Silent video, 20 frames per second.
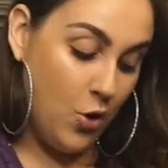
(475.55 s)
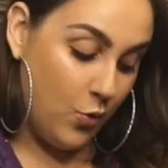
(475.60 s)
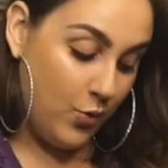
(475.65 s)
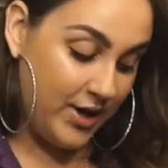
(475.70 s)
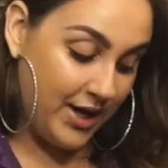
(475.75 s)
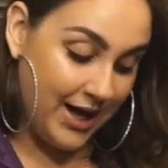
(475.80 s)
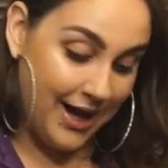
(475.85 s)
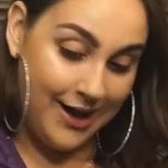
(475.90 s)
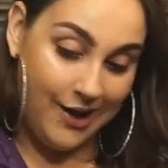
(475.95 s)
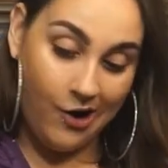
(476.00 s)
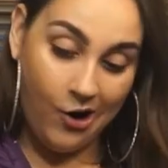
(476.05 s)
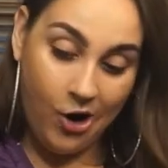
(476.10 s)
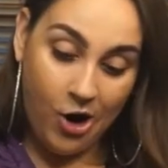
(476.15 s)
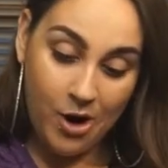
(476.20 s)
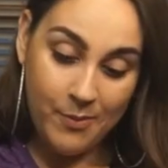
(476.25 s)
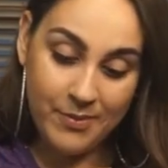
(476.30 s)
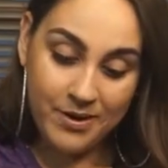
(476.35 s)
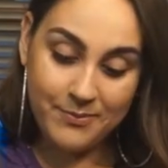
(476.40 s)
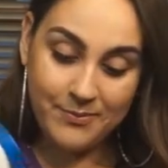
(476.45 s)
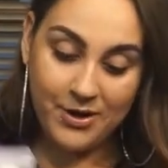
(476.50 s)
We got
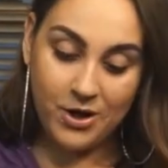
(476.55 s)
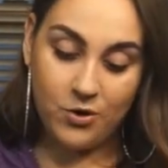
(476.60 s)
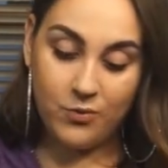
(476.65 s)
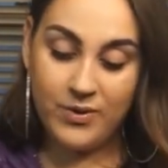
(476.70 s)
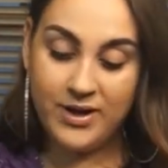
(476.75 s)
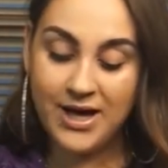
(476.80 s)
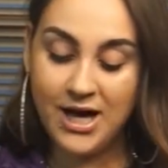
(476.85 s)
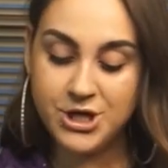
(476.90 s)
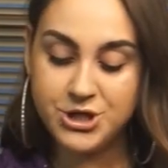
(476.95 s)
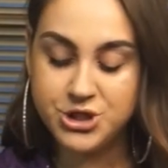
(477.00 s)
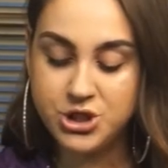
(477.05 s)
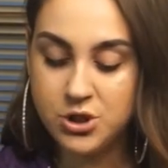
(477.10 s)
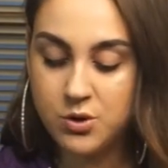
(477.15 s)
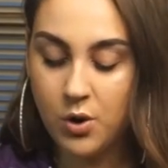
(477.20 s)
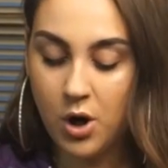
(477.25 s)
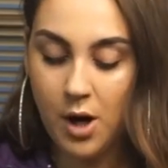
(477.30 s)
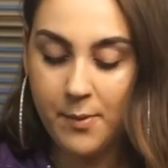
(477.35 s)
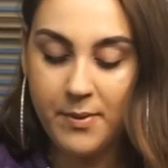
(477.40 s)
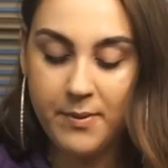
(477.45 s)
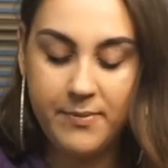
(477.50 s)
almond milk. We got two
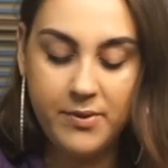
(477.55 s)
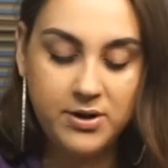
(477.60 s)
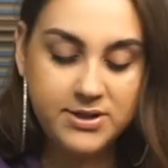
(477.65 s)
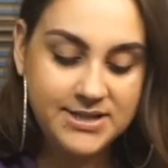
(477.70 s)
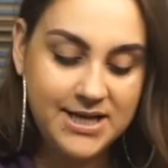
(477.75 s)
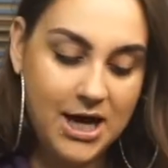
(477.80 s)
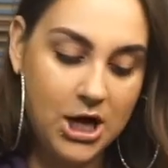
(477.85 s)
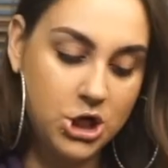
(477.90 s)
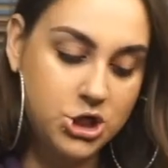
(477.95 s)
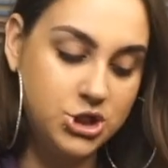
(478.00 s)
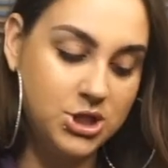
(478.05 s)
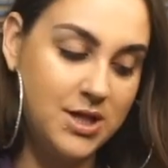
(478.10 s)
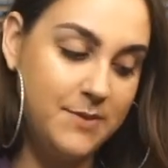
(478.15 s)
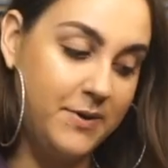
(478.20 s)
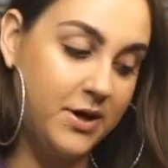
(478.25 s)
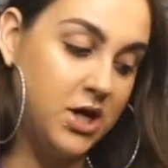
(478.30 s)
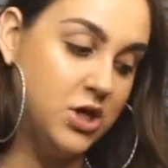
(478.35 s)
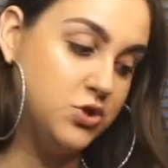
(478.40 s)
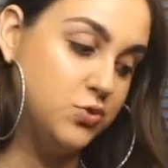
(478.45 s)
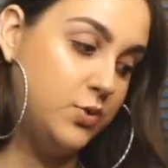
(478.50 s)
almond milks actually
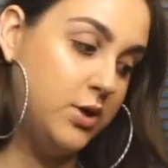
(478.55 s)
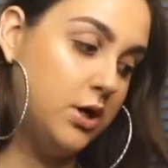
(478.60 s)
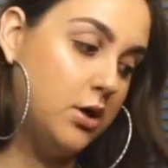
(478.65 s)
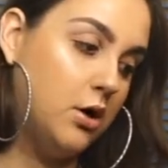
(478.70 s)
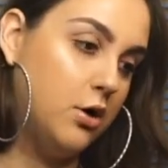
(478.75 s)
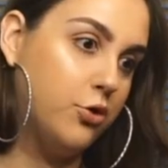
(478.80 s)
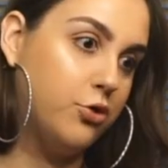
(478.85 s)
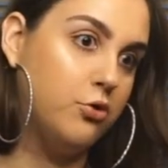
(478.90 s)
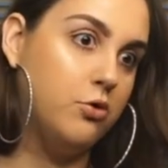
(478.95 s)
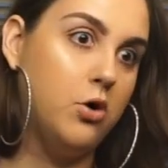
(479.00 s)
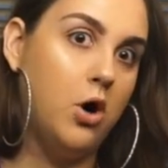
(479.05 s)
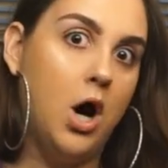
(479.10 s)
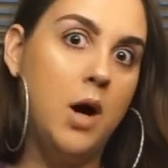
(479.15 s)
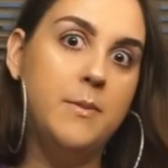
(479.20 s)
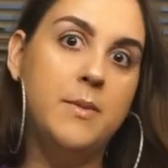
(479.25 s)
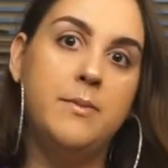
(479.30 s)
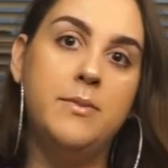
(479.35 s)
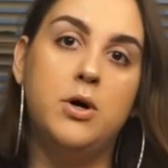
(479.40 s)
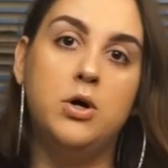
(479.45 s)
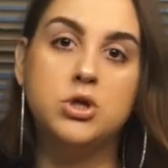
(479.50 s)
because we go through
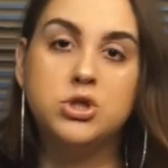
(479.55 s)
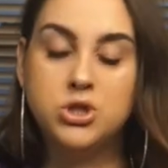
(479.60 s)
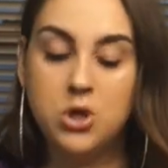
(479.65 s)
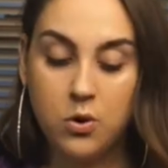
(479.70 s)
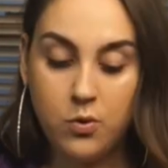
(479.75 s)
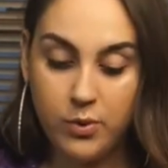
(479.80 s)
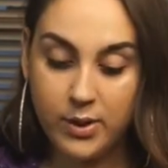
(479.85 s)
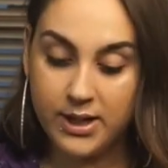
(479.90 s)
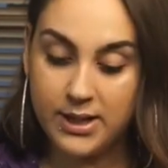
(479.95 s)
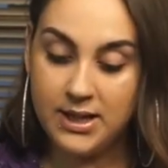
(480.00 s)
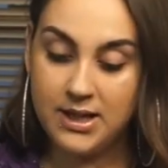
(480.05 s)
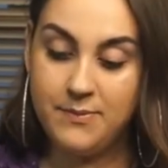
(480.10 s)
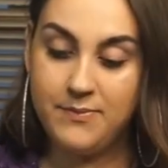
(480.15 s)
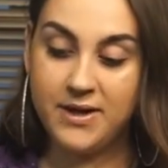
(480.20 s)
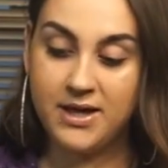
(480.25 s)
almond milk so quickly